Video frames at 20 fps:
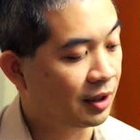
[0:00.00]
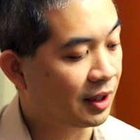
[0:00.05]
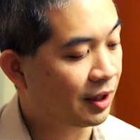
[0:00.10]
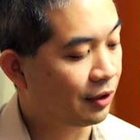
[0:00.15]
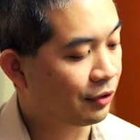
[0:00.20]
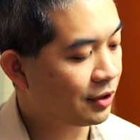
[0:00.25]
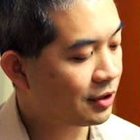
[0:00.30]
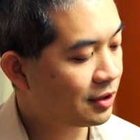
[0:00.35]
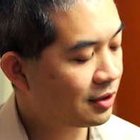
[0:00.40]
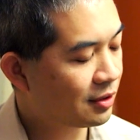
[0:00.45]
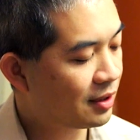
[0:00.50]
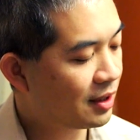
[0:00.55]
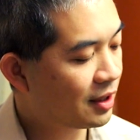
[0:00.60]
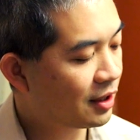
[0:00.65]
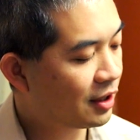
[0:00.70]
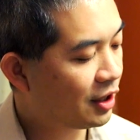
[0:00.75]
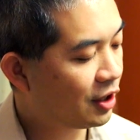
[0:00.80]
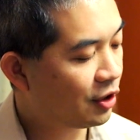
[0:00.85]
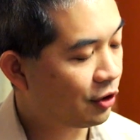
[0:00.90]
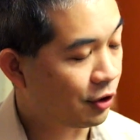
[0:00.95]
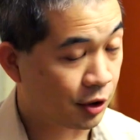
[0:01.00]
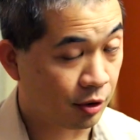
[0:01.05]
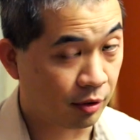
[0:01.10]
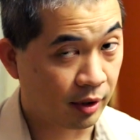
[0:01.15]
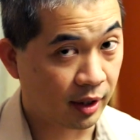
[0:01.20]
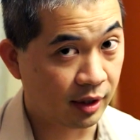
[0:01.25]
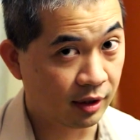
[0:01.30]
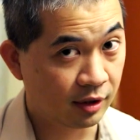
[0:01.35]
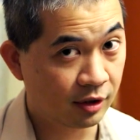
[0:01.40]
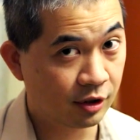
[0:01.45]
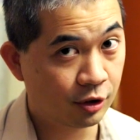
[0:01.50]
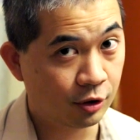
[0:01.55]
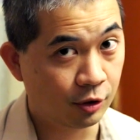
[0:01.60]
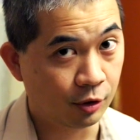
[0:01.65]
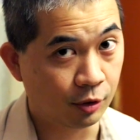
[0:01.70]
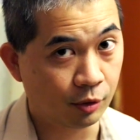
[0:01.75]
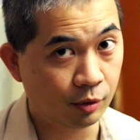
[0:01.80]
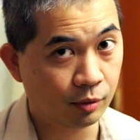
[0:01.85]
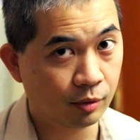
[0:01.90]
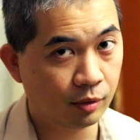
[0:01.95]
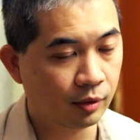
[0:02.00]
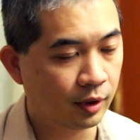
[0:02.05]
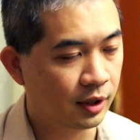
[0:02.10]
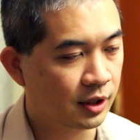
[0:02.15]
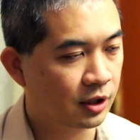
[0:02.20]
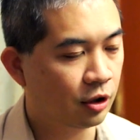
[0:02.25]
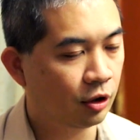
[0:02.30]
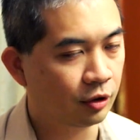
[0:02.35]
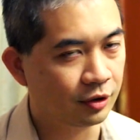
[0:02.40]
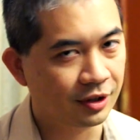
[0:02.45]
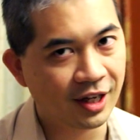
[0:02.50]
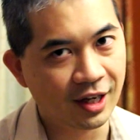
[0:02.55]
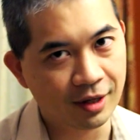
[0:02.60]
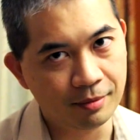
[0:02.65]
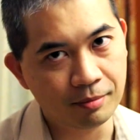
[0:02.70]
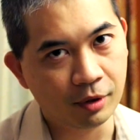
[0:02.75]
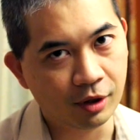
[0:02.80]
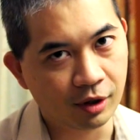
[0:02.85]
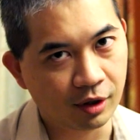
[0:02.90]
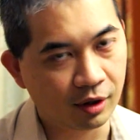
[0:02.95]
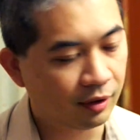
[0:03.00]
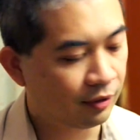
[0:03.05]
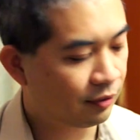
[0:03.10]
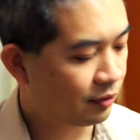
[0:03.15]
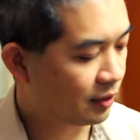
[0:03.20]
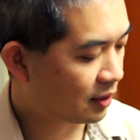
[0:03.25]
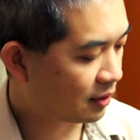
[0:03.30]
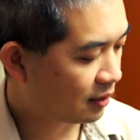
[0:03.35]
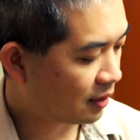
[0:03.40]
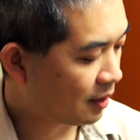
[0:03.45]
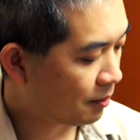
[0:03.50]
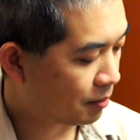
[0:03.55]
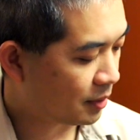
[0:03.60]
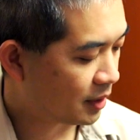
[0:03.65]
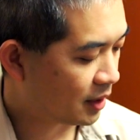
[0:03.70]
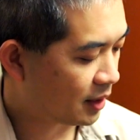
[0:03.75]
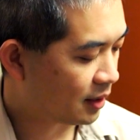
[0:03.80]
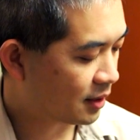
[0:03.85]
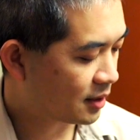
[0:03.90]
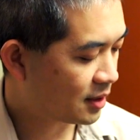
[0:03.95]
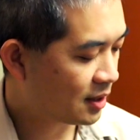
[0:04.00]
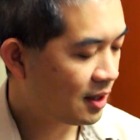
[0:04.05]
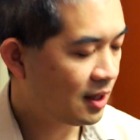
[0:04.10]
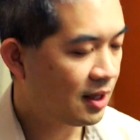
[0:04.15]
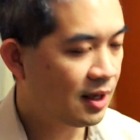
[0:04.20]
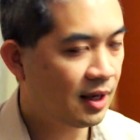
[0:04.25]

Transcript: Now this thing here is rated to, it's called 10 bar, the company is,